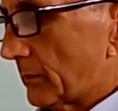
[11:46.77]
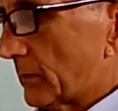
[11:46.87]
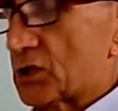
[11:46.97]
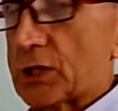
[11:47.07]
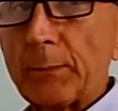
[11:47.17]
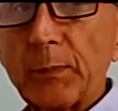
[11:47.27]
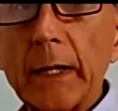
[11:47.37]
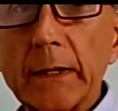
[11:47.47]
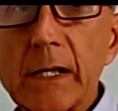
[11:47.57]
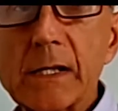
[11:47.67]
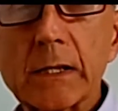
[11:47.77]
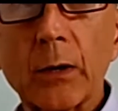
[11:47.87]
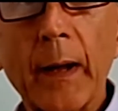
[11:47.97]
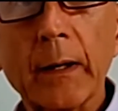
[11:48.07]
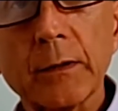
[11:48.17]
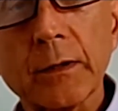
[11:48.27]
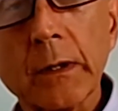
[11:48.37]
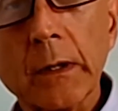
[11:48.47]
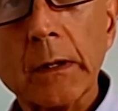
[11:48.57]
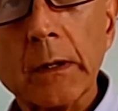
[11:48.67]
shape like this around
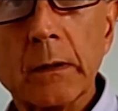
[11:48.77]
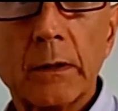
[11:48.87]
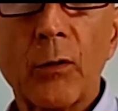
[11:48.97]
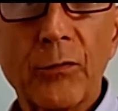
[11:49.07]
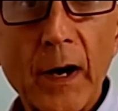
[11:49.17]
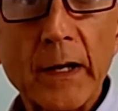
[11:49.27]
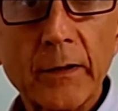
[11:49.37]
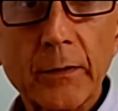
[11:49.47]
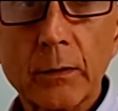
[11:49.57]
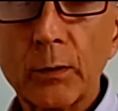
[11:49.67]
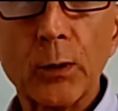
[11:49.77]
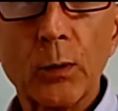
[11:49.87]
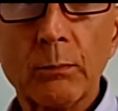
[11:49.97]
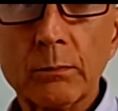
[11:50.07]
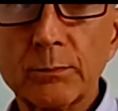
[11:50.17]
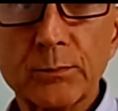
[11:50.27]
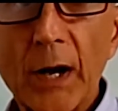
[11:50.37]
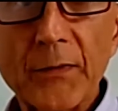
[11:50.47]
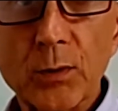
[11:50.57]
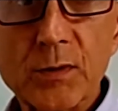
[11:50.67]
your friend or your
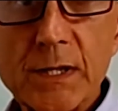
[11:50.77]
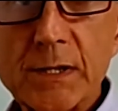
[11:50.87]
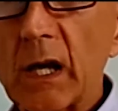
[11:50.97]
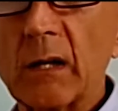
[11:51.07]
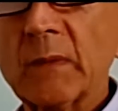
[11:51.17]
brother or sister.